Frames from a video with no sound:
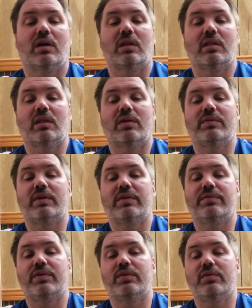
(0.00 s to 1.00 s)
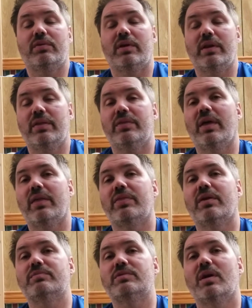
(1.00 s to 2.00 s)
love it if you could hit that
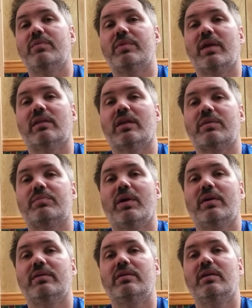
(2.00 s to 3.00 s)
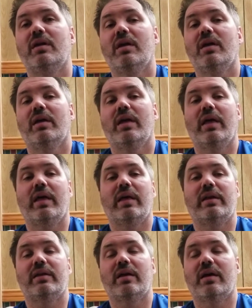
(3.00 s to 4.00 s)
thumbs up, that like button,
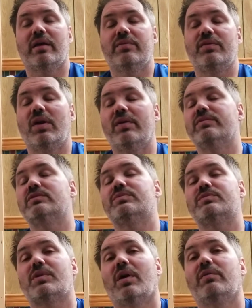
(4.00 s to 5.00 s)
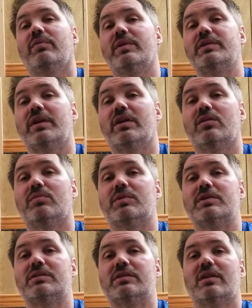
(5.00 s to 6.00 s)
and if you haven't subscribed to my channel,
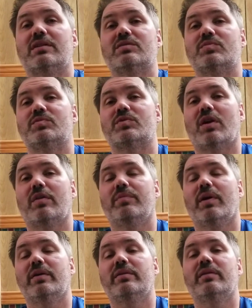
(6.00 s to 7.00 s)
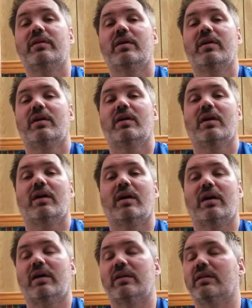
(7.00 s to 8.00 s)
please hit that subscribe button.
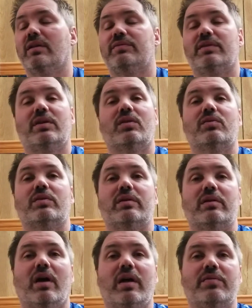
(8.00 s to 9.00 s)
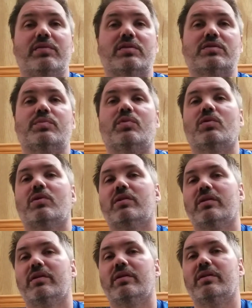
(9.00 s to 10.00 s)
I'd love to know that I have your support
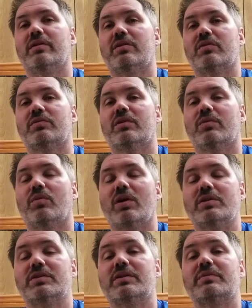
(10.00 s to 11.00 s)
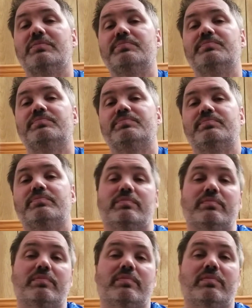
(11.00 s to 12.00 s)
and you're out there watching.
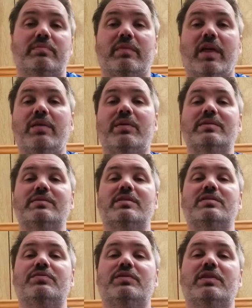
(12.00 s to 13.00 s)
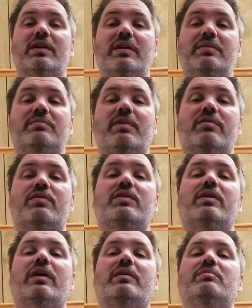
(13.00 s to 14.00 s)
Anyways, that's it for tonight. Have a good
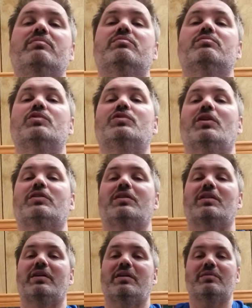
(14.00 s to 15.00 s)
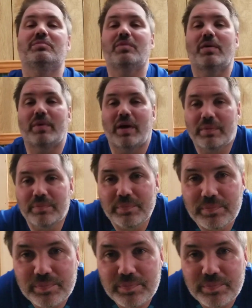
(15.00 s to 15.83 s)
night. We'll talk to you later. Bye bye.